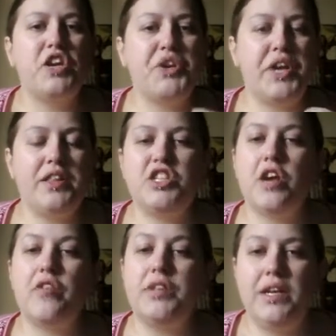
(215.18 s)
you get the
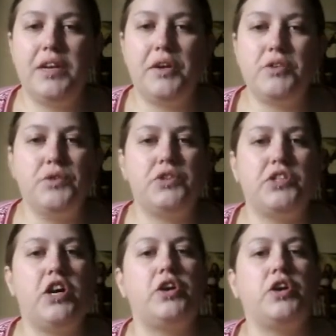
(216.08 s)
cherry that lingers on your
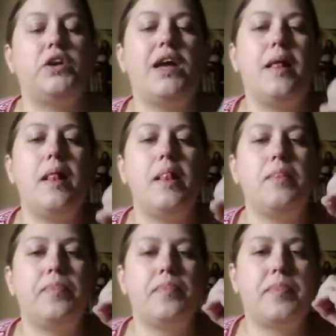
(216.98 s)
tongue, you get
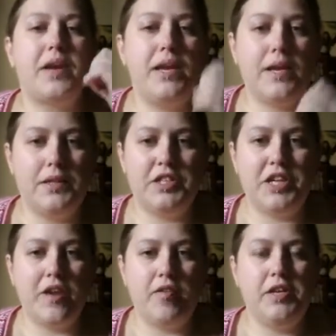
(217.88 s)
the kick of the
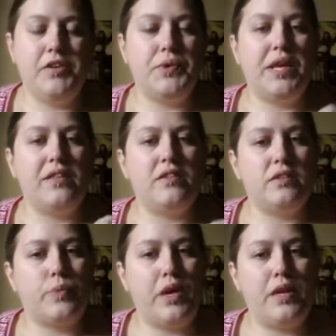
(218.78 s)
cherry, you get the
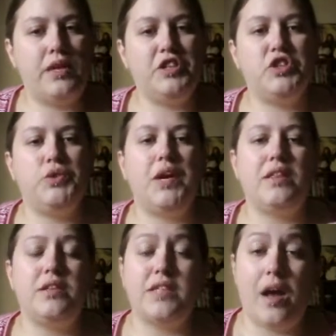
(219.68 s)
sweetness, you
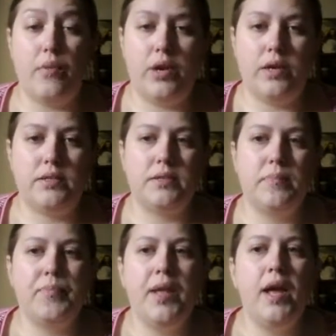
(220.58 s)
get the sourness.
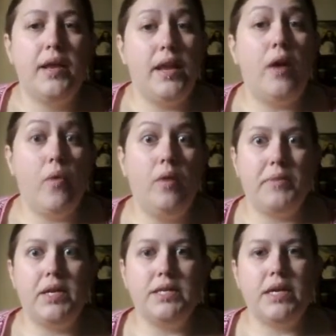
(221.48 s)
Now, I'm
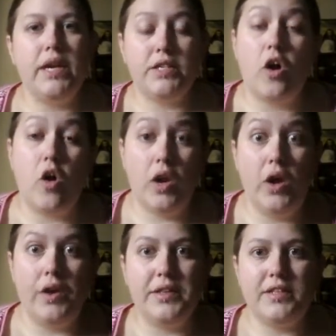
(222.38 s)
going to say this, I
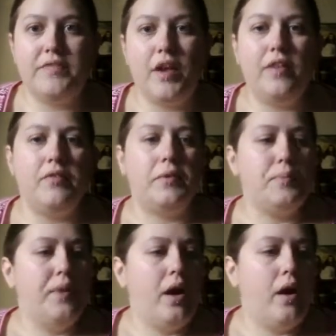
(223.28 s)
like this flavour.
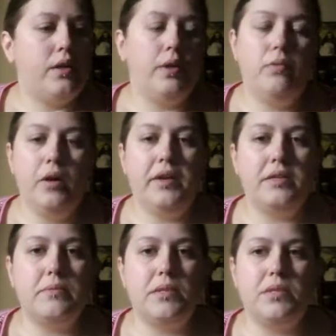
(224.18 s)
I don't like it
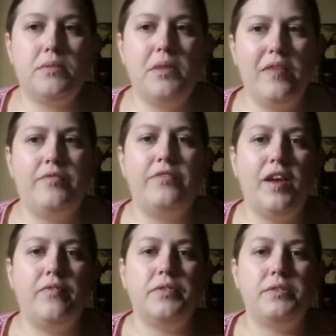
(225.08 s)
as much as some of the other
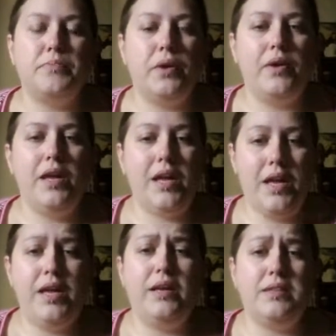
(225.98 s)
flavours, but it
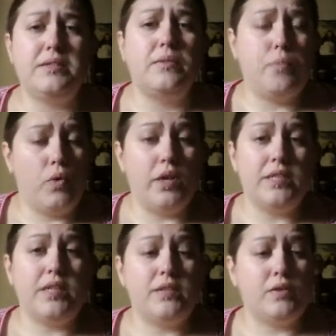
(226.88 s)
is what
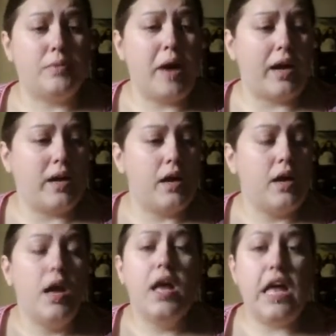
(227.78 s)
it says on the packet.
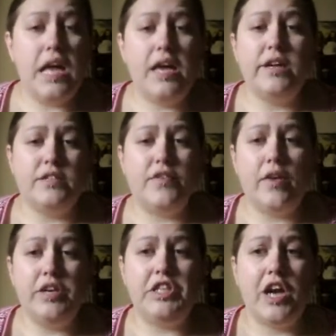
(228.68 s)
It is
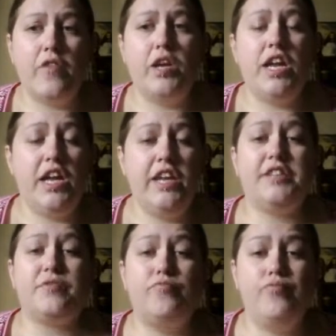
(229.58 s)
very cherry. It
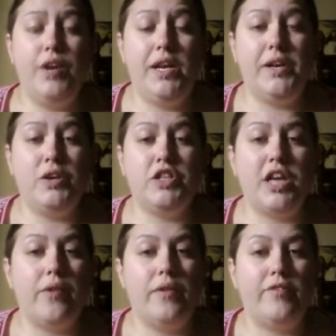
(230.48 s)
is a really good
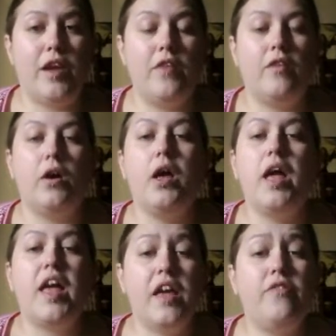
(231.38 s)
cherry flavour.
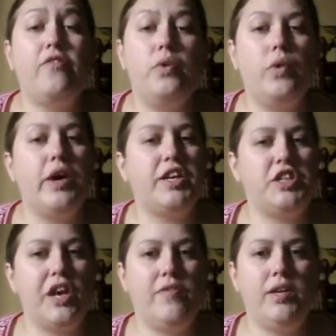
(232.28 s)
If you like
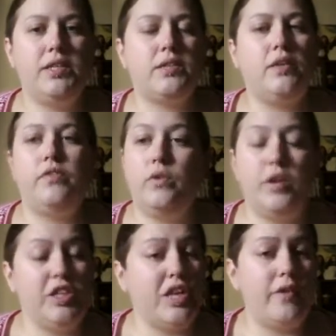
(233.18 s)
cherries, if you
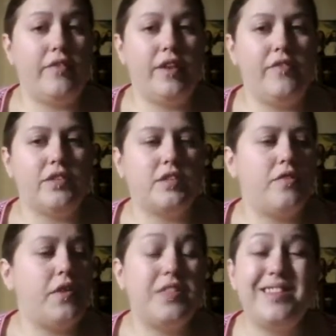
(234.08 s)
like cherry flavour
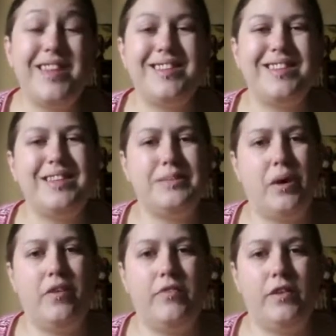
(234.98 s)
stuff, this is
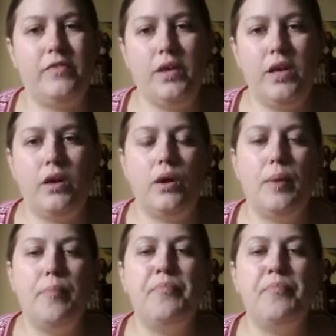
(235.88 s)
perfect for you,